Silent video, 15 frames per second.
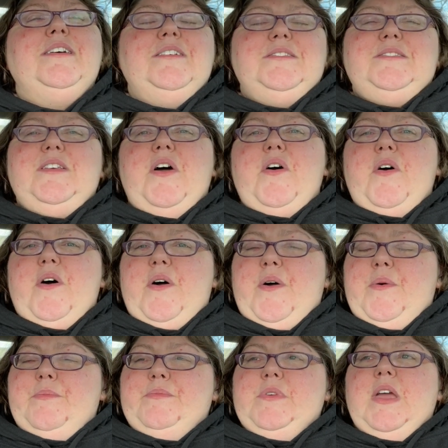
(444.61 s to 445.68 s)
So,
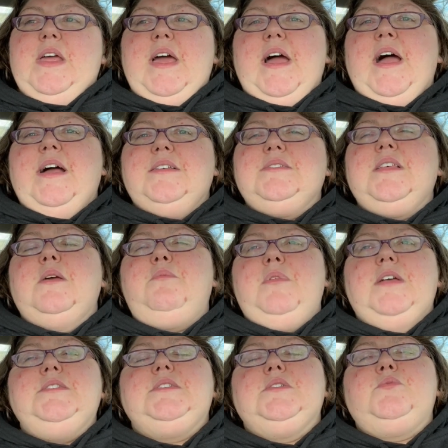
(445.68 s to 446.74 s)
um, and it has like
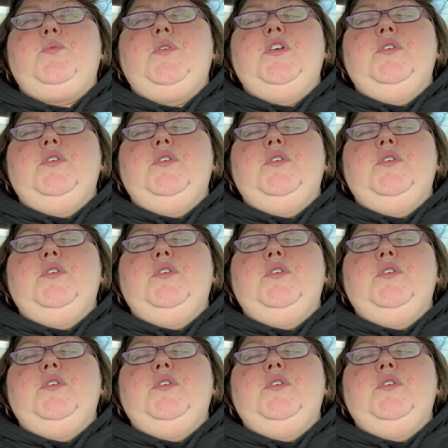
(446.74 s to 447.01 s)
places where